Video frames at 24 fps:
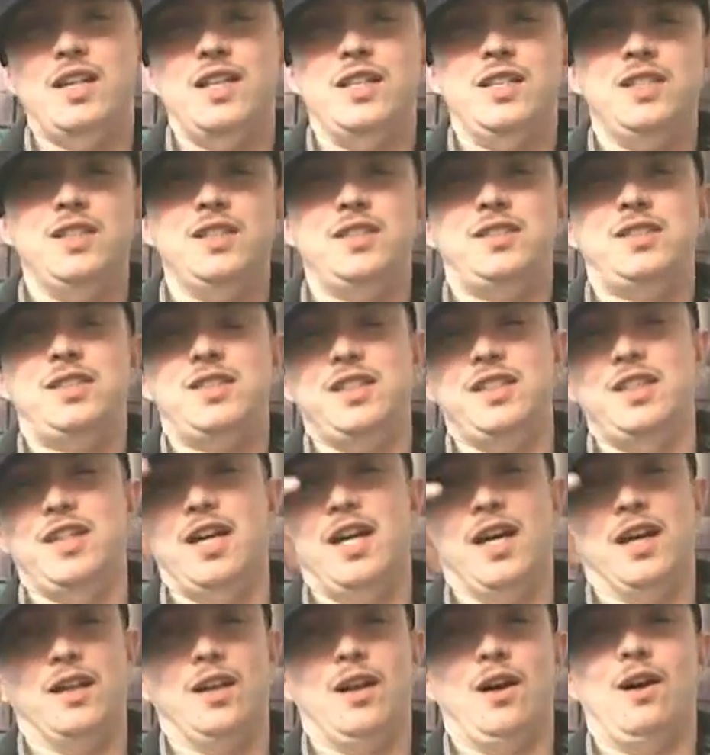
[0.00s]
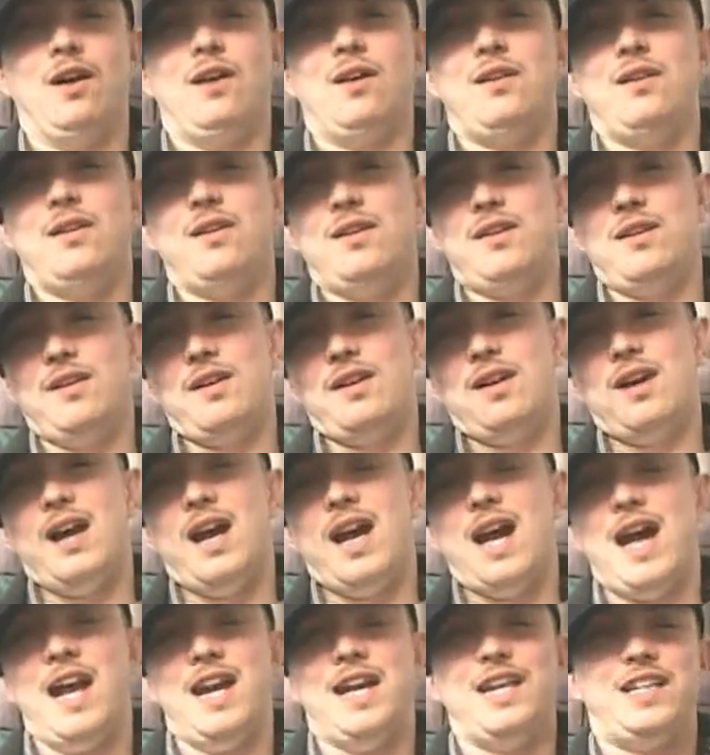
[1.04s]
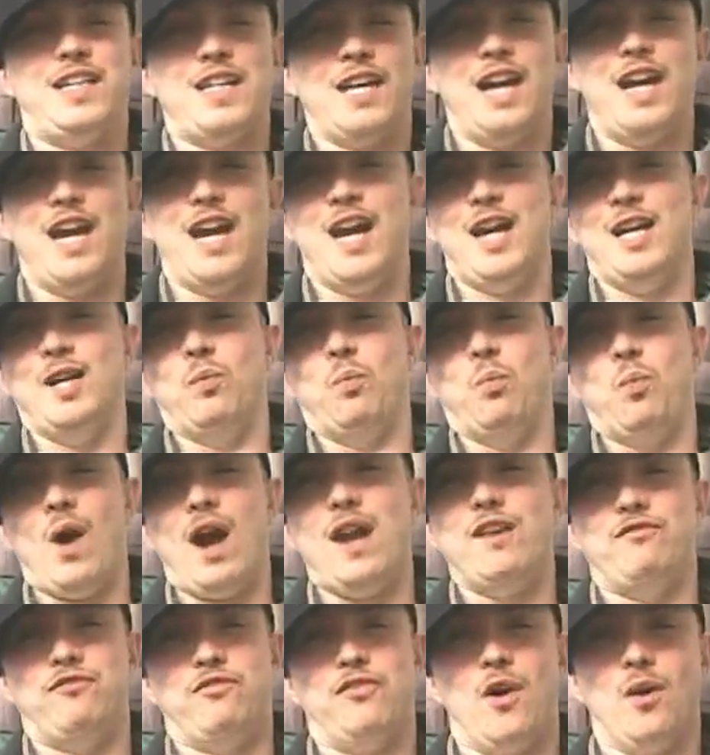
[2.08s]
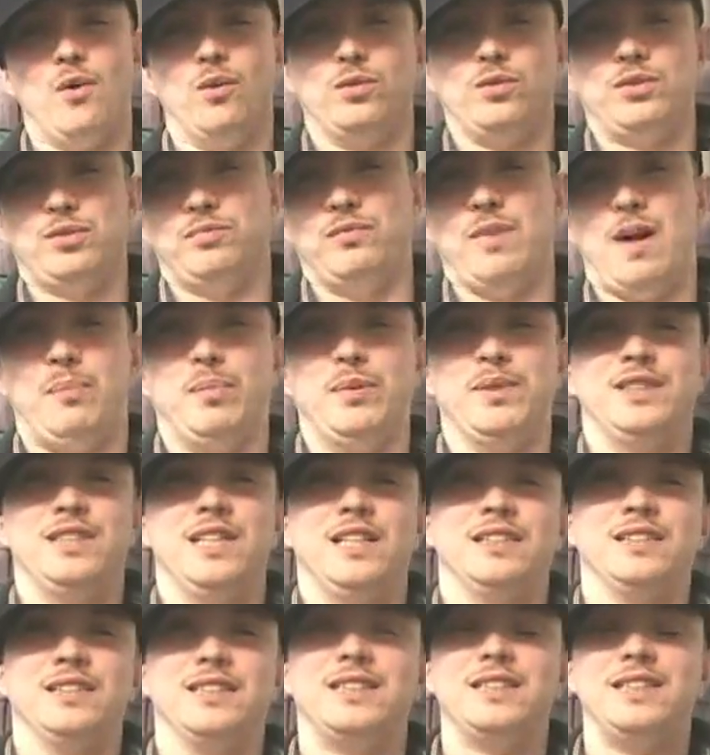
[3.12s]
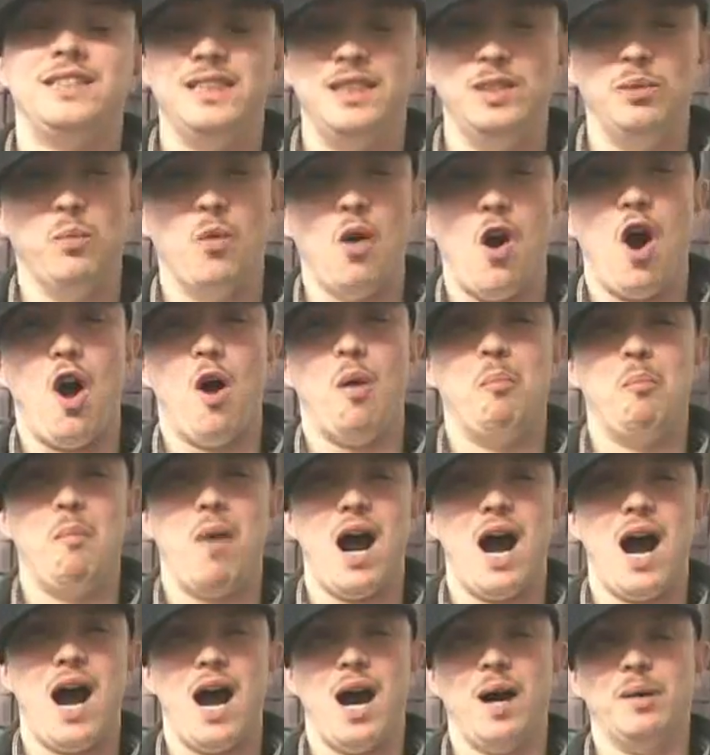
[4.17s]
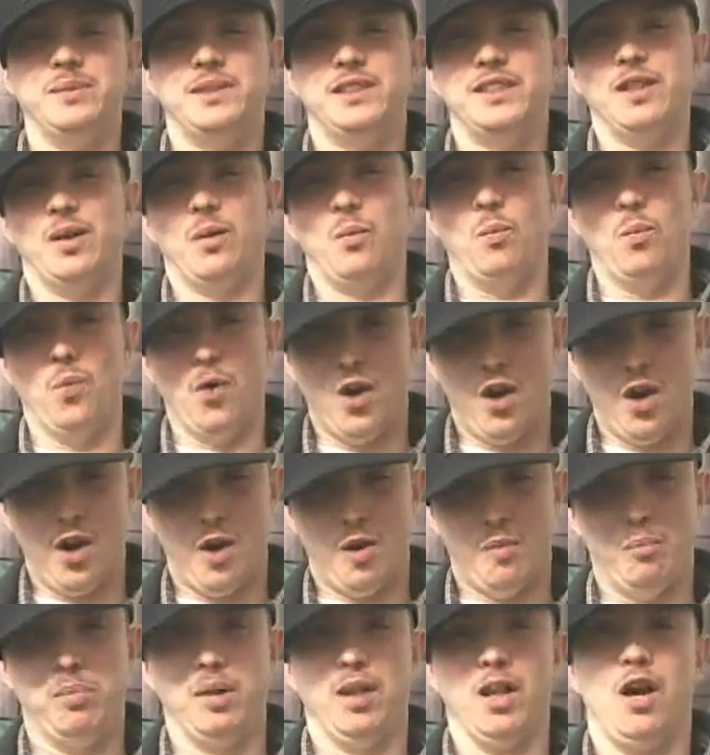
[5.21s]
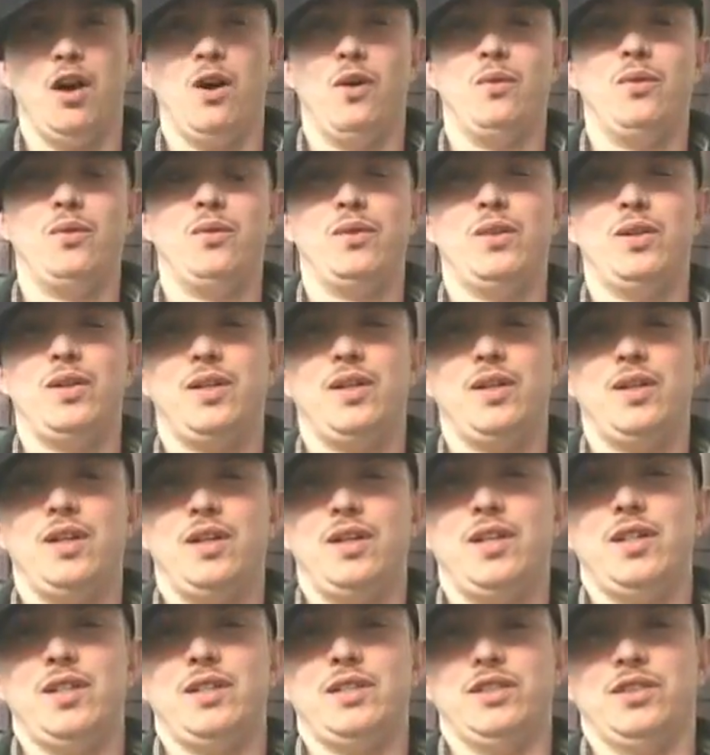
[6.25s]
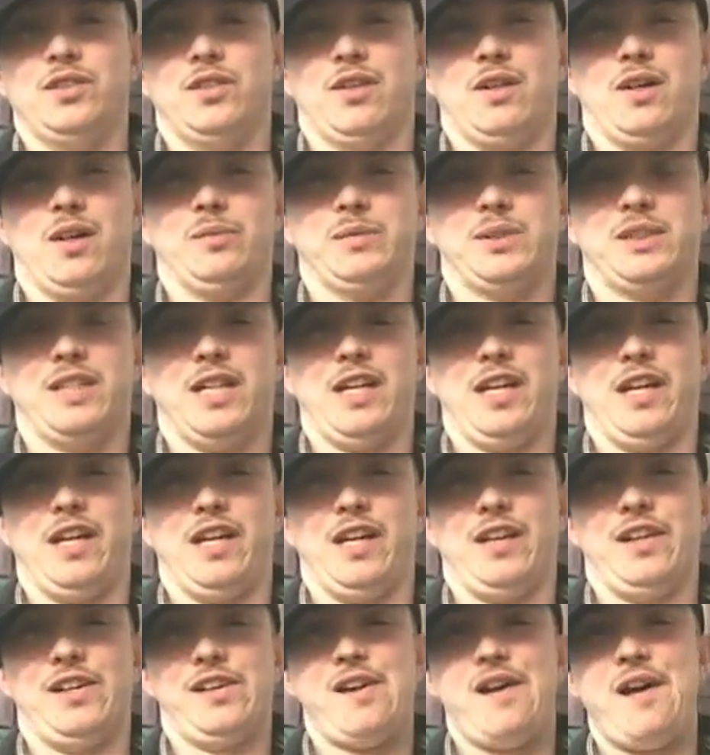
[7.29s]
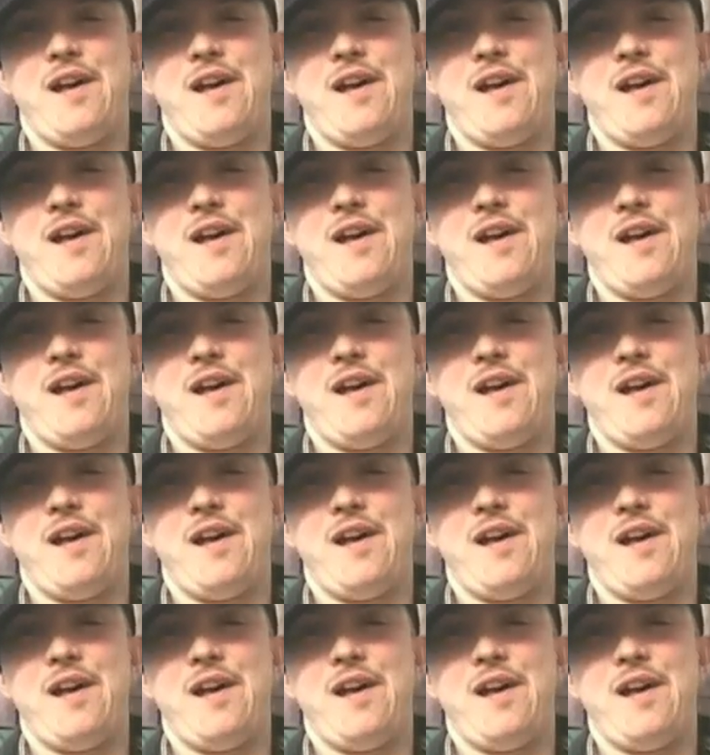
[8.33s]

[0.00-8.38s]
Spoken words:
E.c.illa, A.K.A. Whitefolks, representing Seawall Mob to the world below. You know what I'm saying?